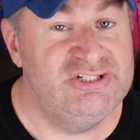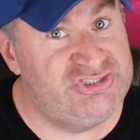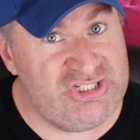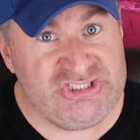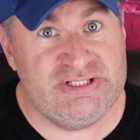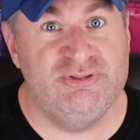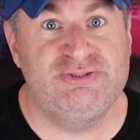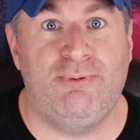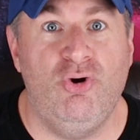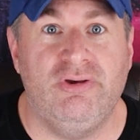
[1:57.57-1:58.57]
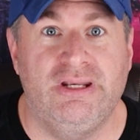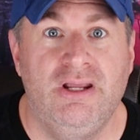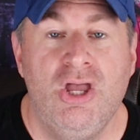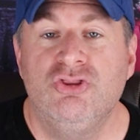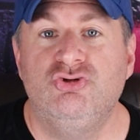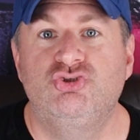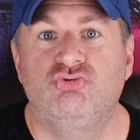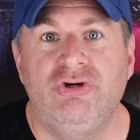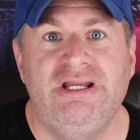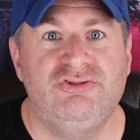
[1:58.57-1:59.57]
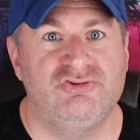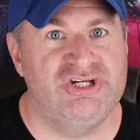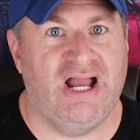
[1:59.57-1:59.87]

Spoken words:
The system is broken. There's greed, there's